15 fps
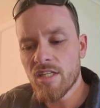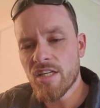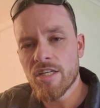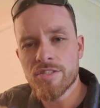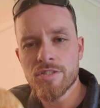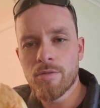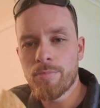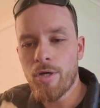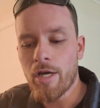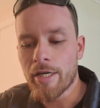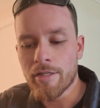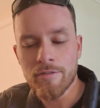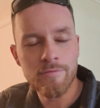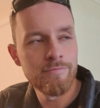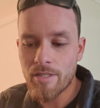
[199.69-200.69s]
Oh, it's a good
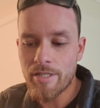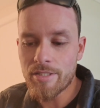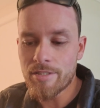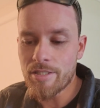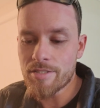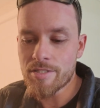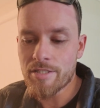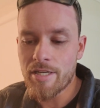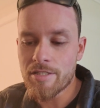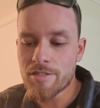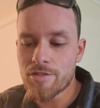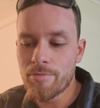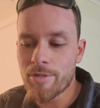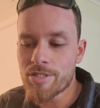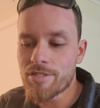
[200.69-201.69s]
pie. It doesn't
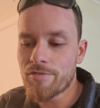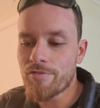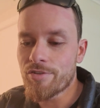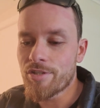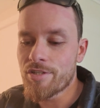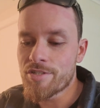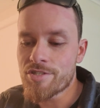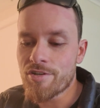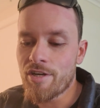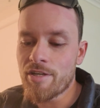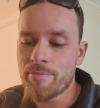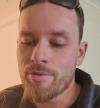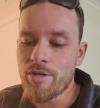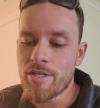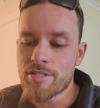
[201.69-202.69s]
taste too much different than
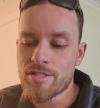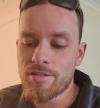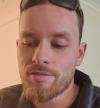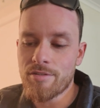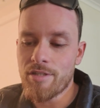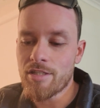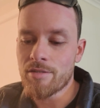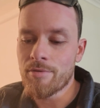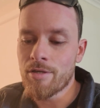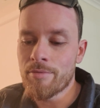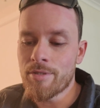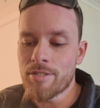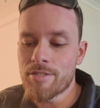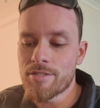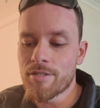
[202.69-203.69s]
Australian pies at the
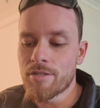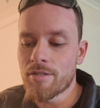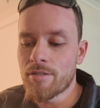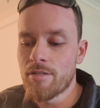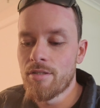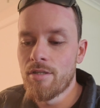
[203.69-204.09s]
moment, so